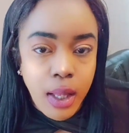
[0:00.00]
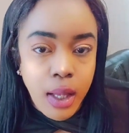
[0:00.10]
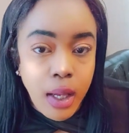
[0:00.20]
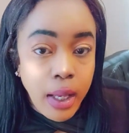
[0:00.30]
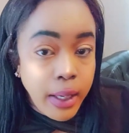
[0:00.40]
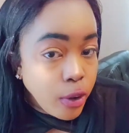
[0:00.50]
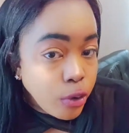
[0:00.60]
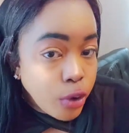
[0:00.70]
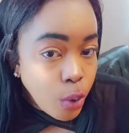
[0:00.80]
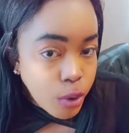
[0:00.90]
and I
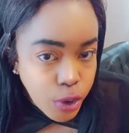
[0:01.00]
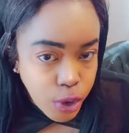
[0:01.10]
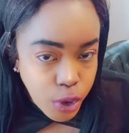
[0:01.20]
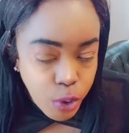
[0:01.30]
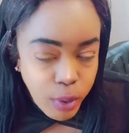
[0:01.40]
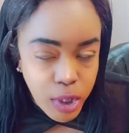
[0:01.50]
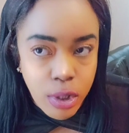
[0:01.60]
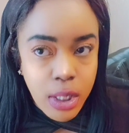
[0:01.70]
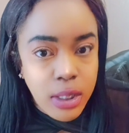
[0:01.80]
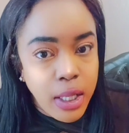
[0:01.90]
don't know what your
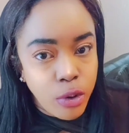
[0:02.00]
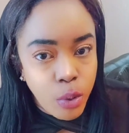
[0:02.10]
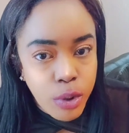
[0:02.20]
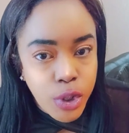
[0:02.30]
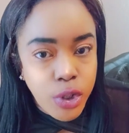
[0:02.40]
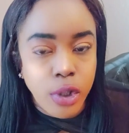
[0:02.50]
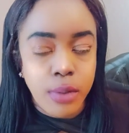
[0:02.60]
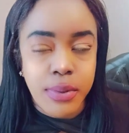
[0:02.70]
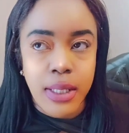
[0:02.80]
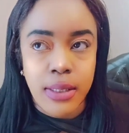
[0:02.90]
situation is, I don't know what your
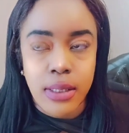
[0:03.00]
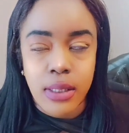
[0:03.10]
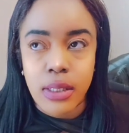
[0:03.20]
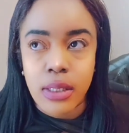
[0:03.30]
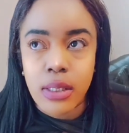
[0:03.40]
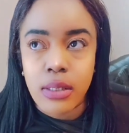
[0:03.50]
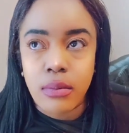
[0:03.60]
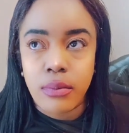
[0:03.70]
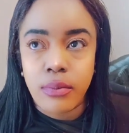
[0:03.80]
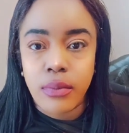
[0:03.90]
circumstances is,
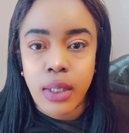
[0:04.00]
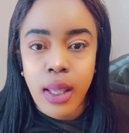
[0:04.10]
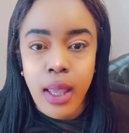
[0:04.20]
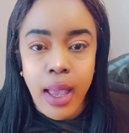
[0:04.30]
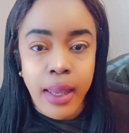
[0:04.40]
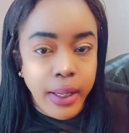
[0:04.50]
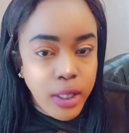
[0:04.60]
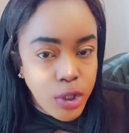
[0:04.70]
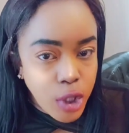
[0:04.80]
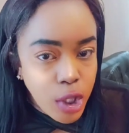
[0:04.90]
and I
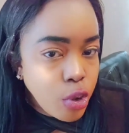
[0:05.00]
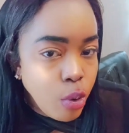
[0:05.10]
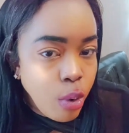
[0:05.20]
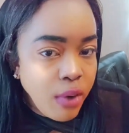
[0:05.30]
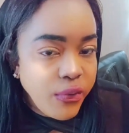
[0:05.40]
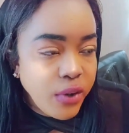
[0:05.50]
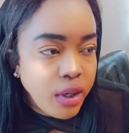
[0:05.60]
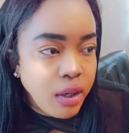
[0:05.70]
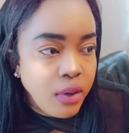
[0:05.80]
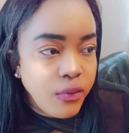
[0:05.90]
could judge off
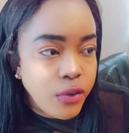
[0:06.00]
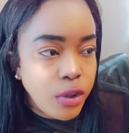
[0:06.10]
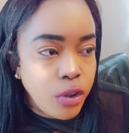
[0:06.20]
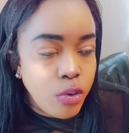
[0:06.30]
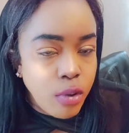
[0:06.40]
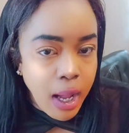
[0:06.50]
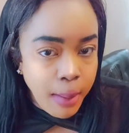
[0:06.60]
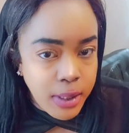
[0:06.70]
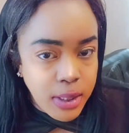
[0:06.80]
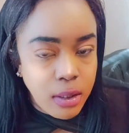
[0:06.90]
of you
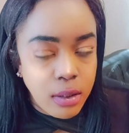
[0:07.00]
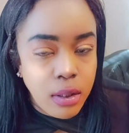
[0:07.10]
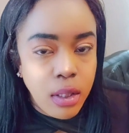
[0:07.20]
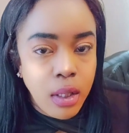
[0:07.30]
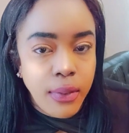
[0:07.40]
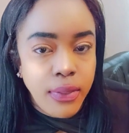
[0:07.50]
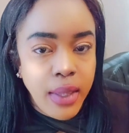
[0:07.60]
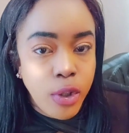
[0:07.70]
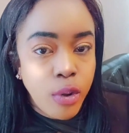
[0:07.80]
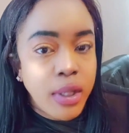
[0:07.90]
commenting
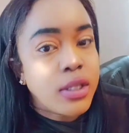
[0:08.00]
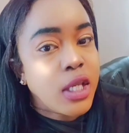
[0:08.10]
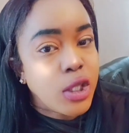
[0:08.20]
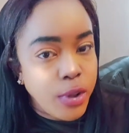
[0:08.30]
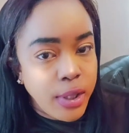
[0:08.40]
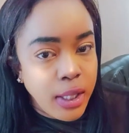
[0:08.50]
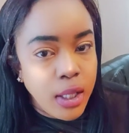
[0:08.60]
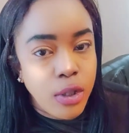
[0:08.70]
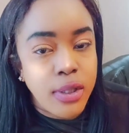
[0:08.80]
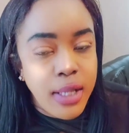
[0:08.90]
that you're in desperate
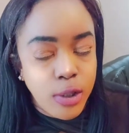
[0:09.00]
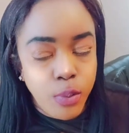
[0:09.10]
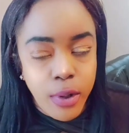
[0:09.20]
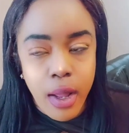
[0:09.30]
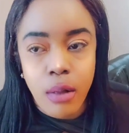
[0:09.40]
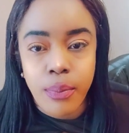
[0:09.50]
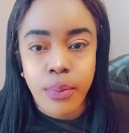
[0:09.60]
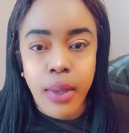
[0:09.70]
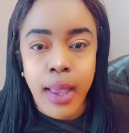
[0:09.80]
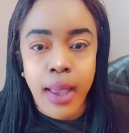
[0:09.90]
need, you're in desperate help,
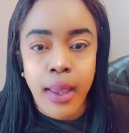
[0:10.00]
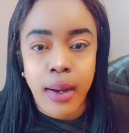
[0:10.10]
and,